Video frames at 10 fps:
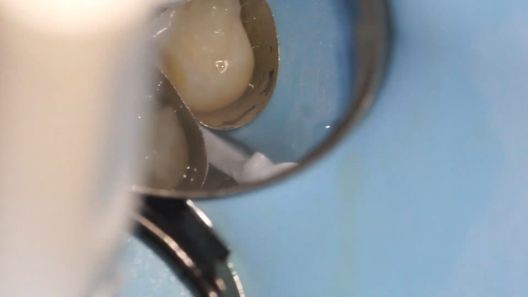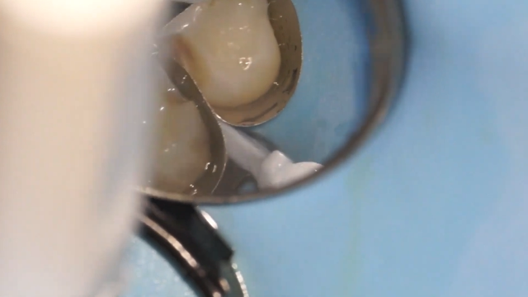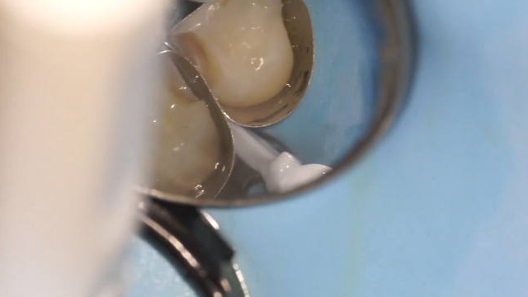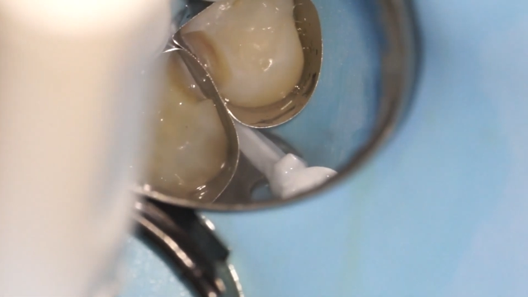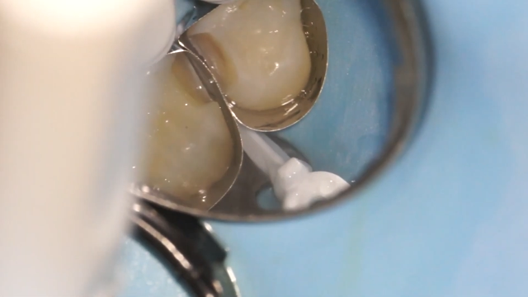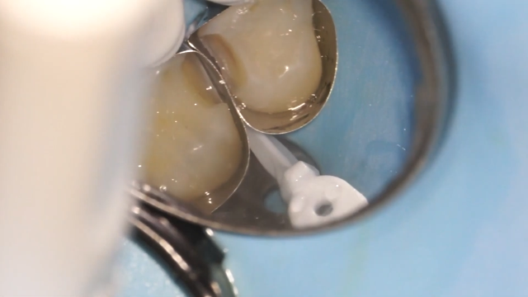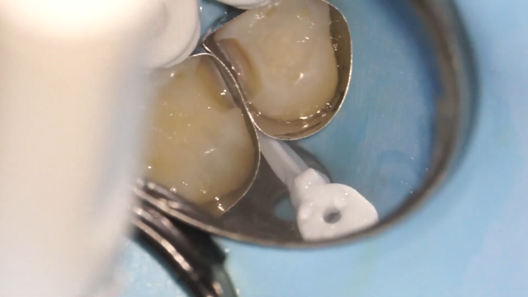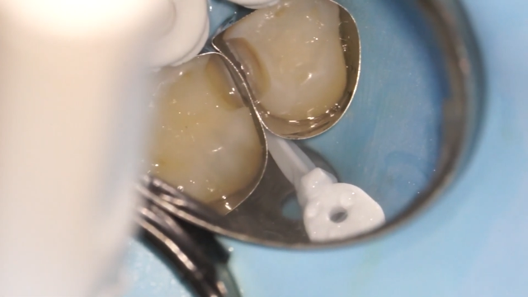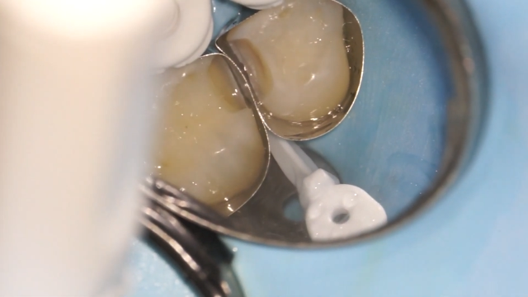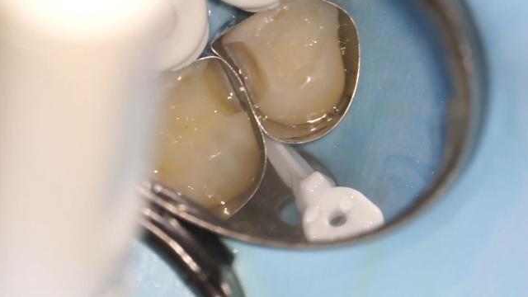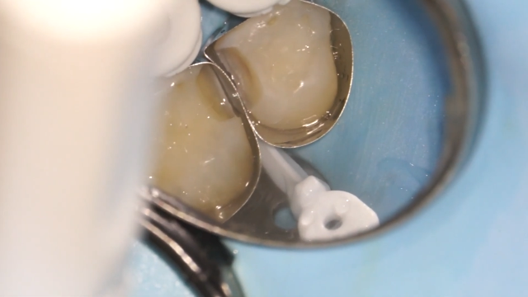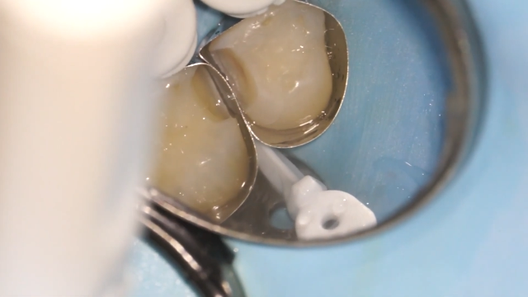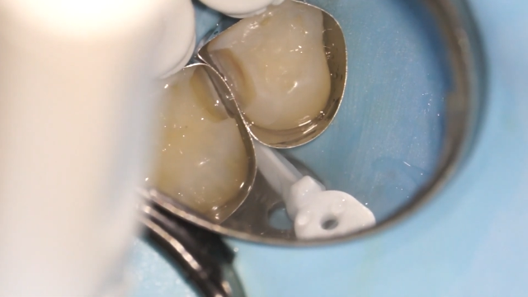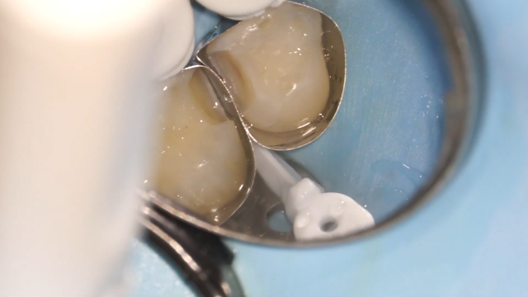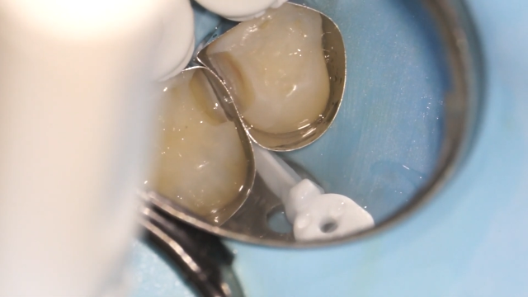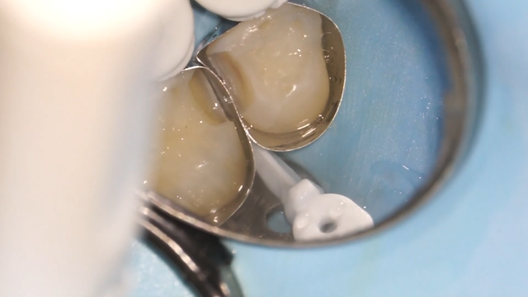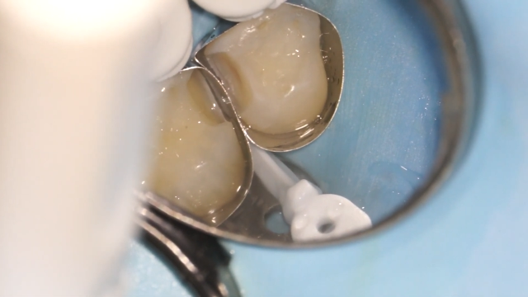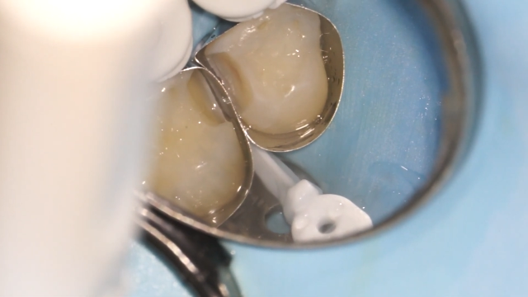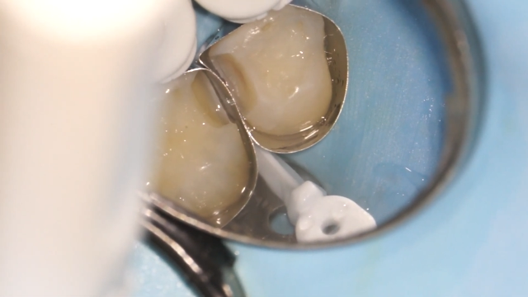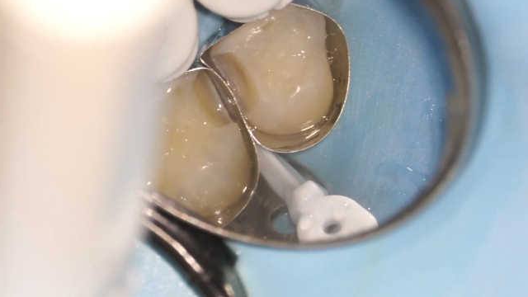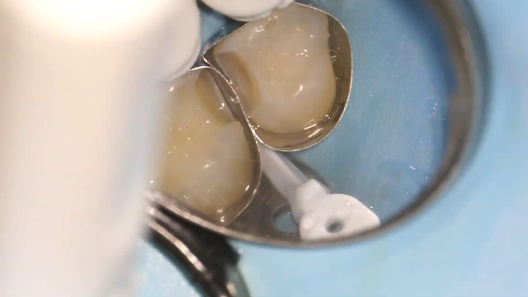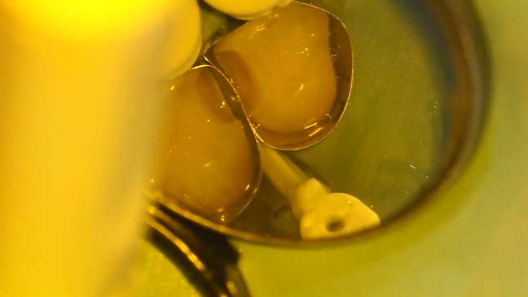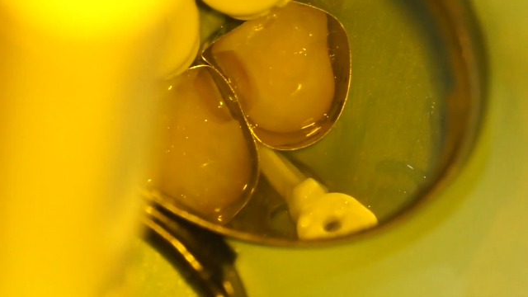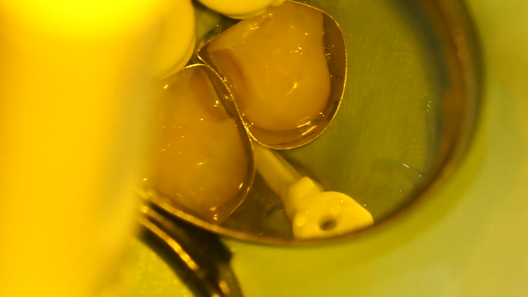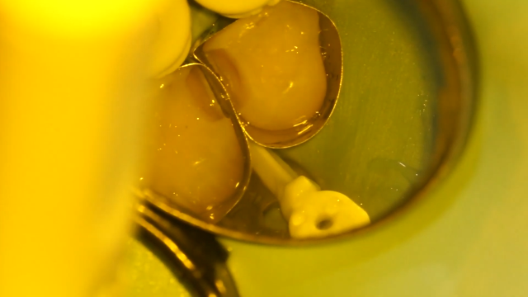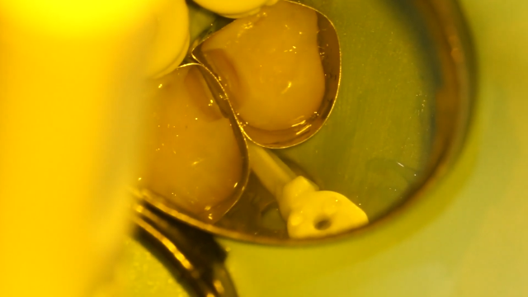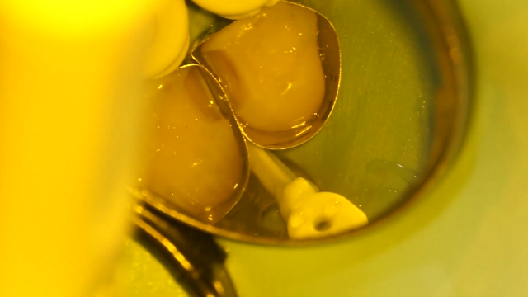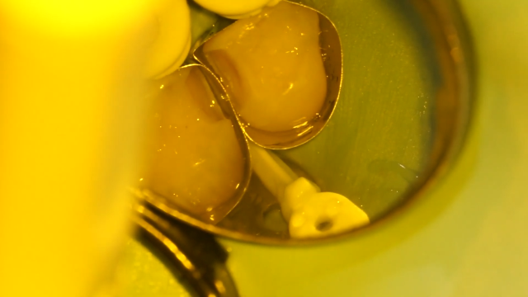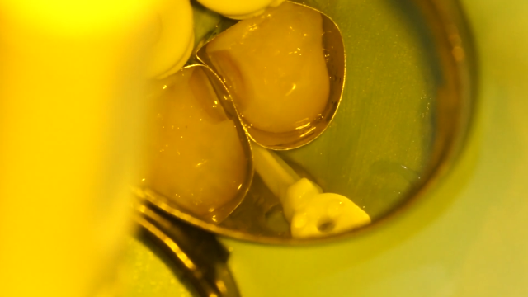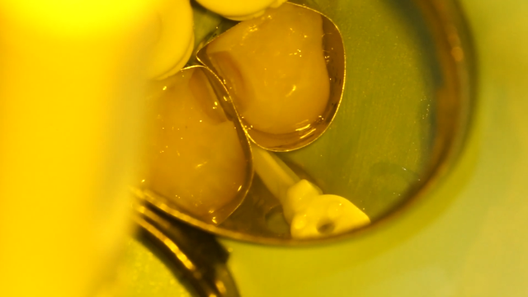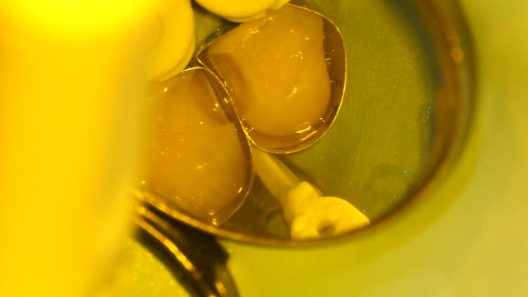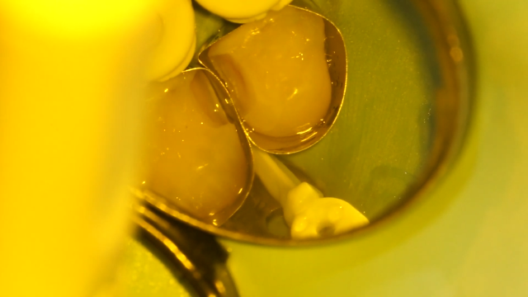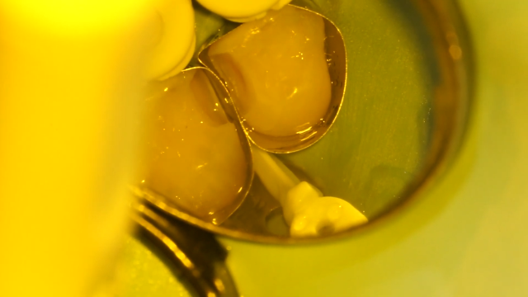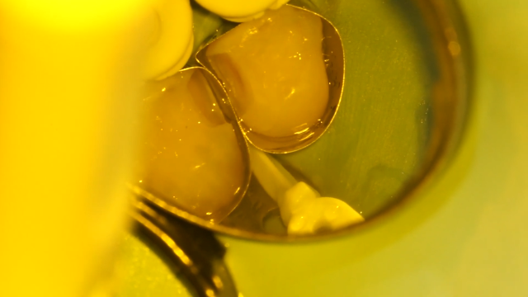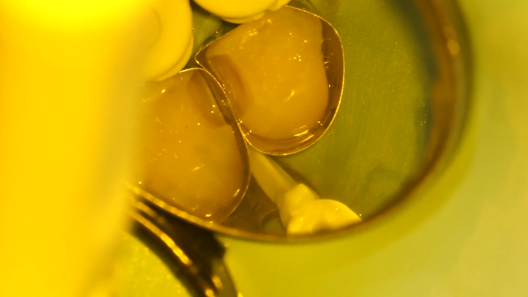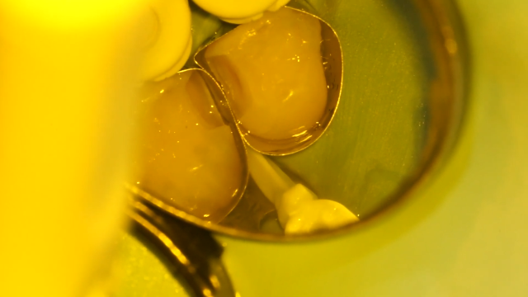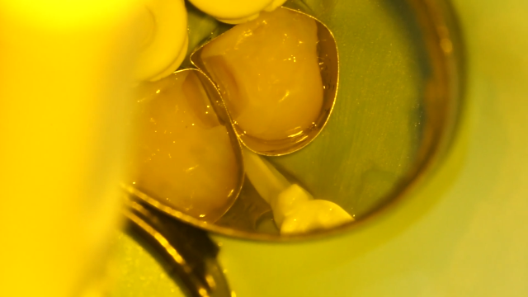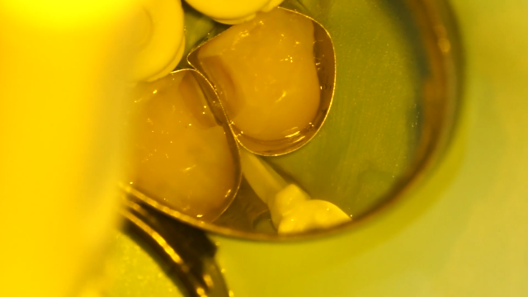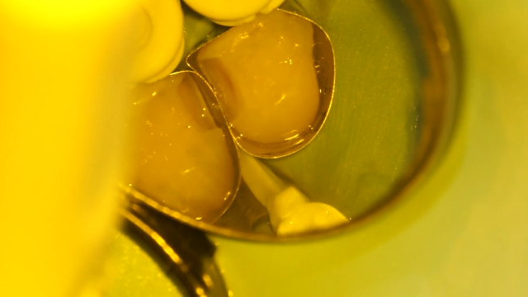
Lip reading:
[unreadable: no face in view]